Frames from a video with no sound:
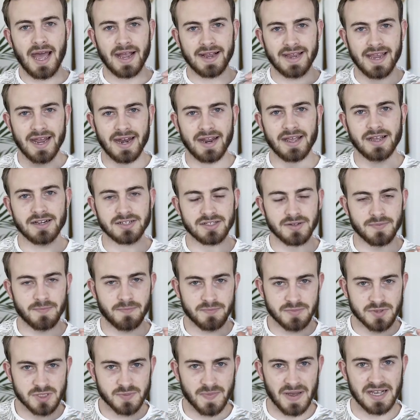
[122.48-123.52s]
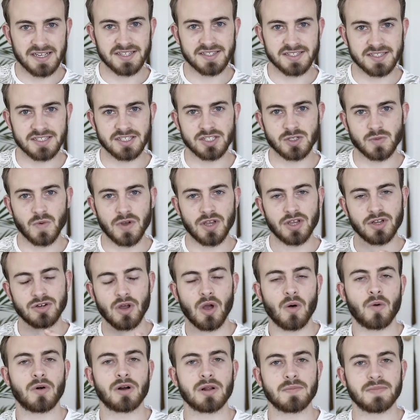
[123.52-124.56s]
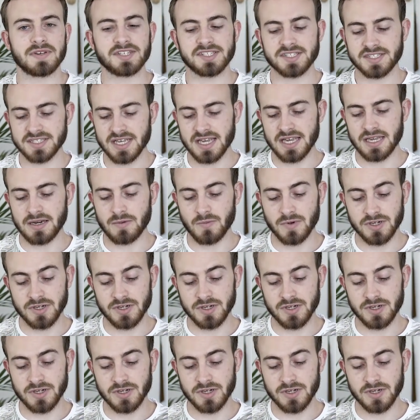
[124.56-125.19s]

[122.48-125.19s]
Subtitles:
and getting into spaces where you don't want to be seen,